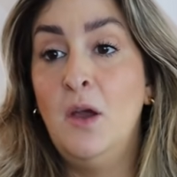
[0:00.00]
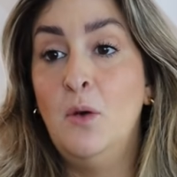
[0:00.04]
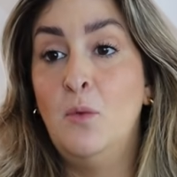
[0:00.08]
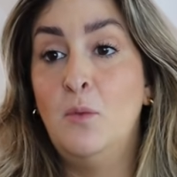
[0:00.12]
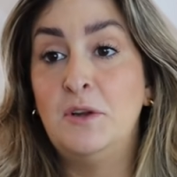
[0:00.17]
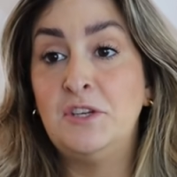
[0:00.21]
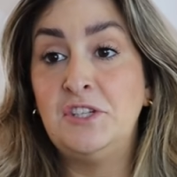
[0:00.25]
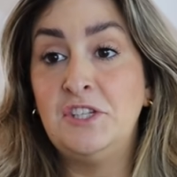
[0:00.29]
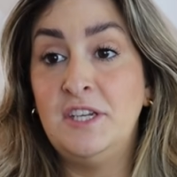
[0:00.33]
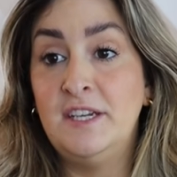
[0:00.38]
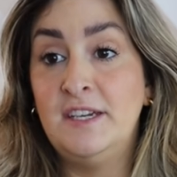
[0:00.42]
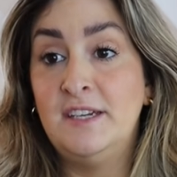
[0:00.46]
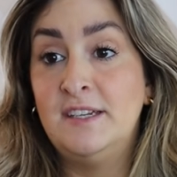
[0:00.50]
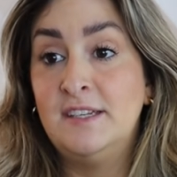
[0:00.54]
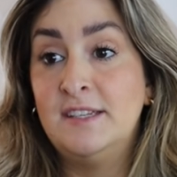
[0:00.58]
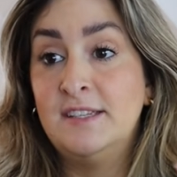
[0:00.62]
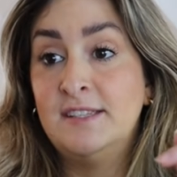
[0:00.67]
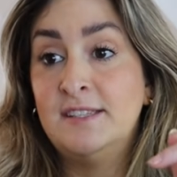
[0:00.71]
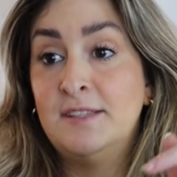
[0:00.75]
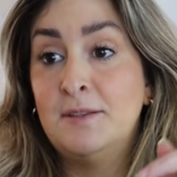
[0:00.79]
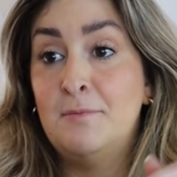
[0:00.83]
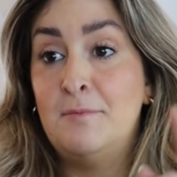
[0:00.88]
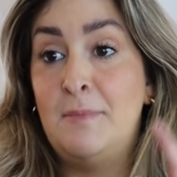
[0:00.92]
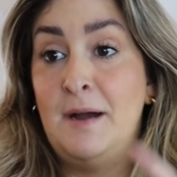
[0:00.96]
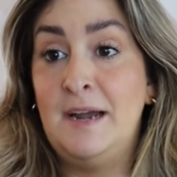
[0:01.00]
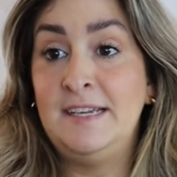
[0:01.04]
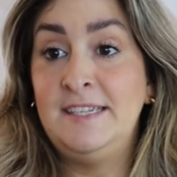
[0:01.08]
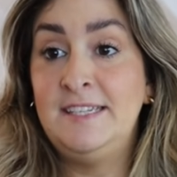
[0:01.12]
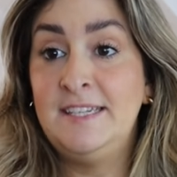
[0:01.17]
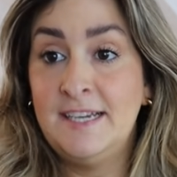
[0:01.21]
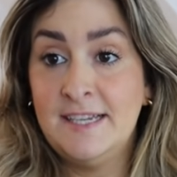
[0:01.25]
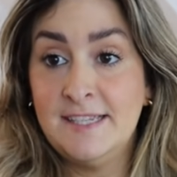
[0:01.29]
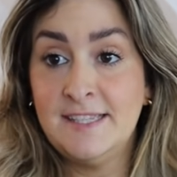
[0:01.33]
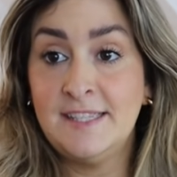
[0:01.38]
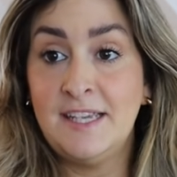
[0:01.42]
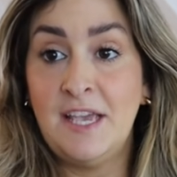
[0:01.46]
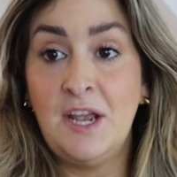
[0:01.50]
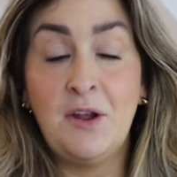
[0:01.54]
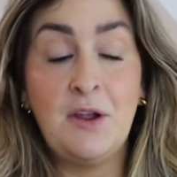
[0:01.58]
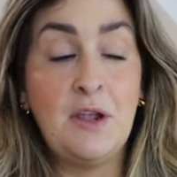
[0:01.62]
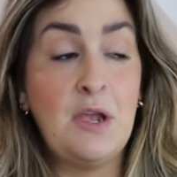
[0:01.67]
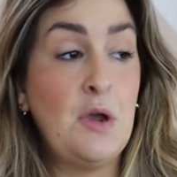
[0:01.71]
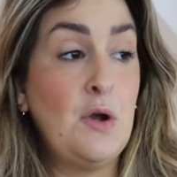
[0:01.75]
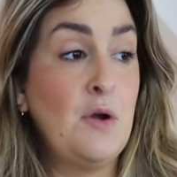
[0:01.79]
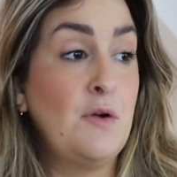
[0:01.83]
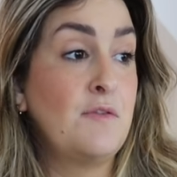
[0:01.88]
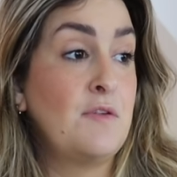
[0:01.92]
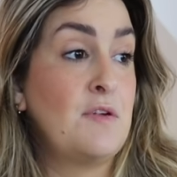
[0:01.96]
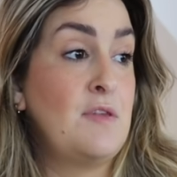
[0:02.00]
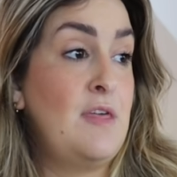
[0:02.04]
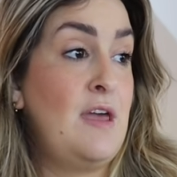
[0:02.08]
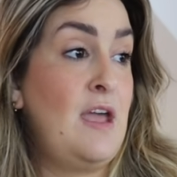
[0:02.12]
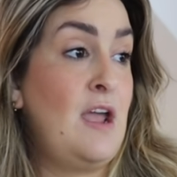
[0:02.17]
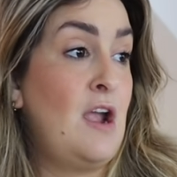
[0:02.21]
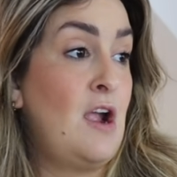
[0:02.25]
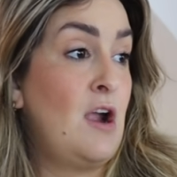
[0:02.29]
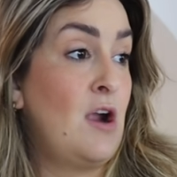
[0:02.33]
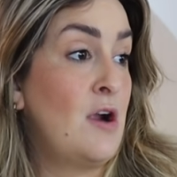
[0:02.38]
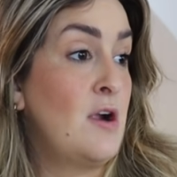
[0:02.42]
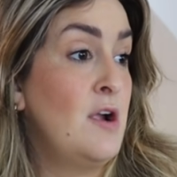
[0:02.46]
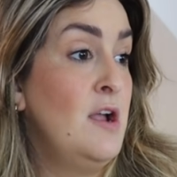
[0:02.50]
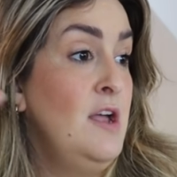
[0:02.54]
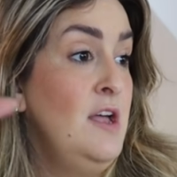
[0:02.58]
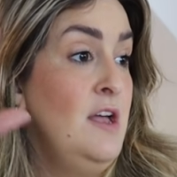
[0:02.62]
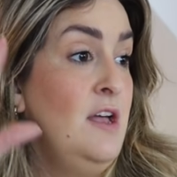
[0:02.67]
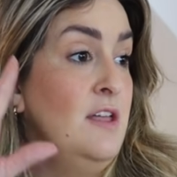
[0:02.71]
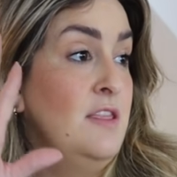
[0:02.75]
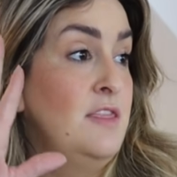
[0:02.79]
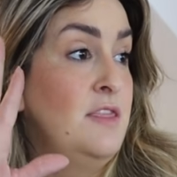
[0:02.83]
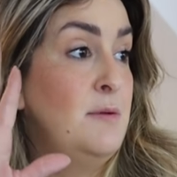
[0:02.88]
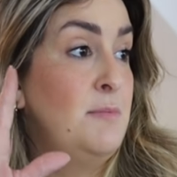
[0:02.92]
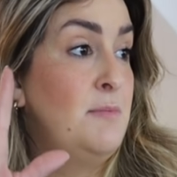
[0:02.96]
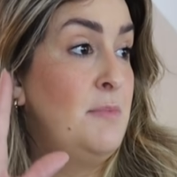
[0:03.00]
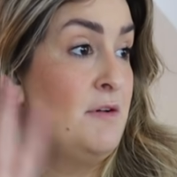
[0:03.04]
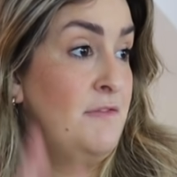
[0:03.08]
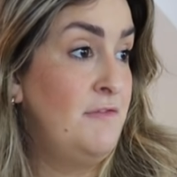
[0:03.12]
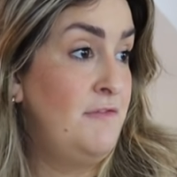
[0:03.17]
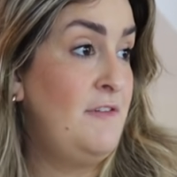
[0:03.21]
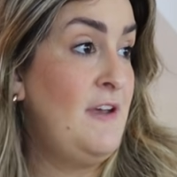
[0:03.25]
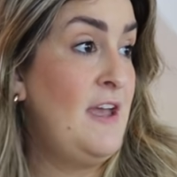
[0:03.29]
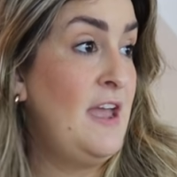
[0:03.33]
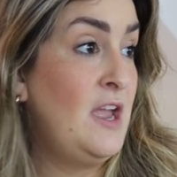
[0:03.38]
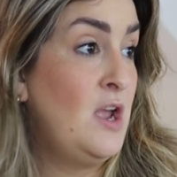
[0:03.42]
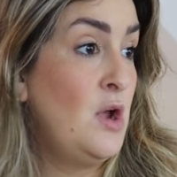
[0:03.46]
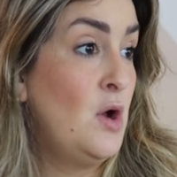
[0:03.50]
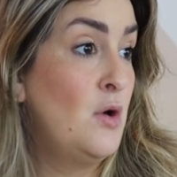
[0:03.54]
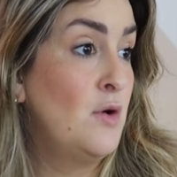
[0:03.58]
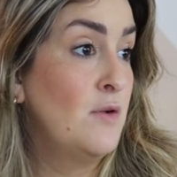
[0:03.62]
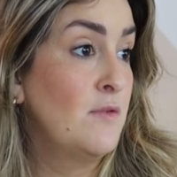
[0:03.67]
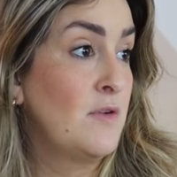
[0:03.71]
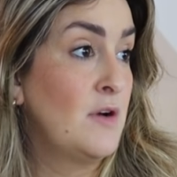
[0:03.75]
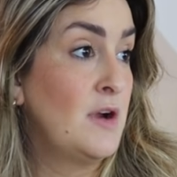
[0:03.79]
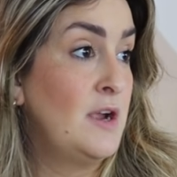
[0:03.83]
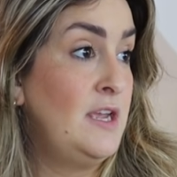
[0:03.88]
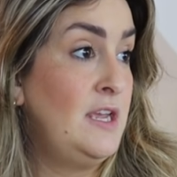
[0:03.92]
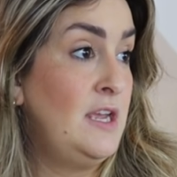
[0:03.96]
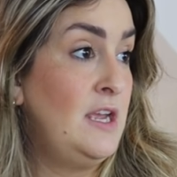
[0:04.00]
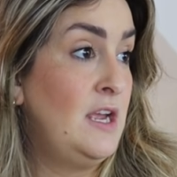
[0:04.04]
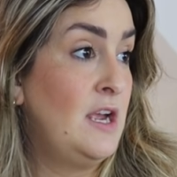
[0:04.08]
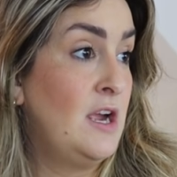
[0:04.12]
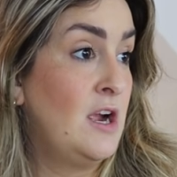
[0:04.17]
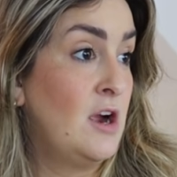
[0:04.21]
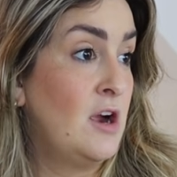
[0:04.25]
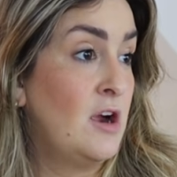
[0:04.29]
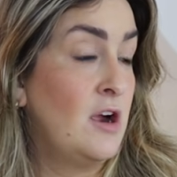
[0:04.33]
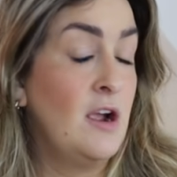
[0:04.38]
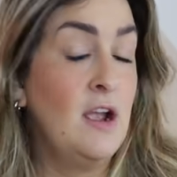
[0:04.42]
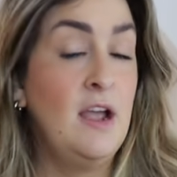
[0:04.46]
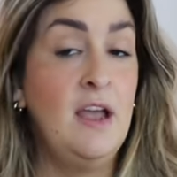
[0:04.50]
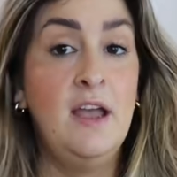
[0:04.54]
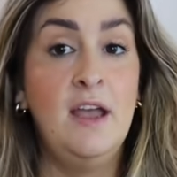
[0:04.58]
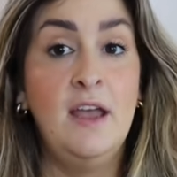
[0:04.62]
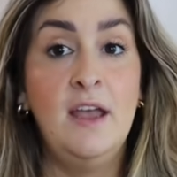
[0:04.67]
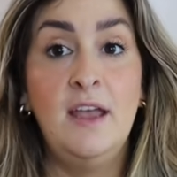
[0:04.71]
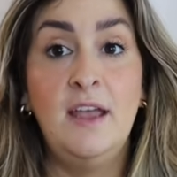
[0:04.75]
which is my desk area over there, the buffet over here.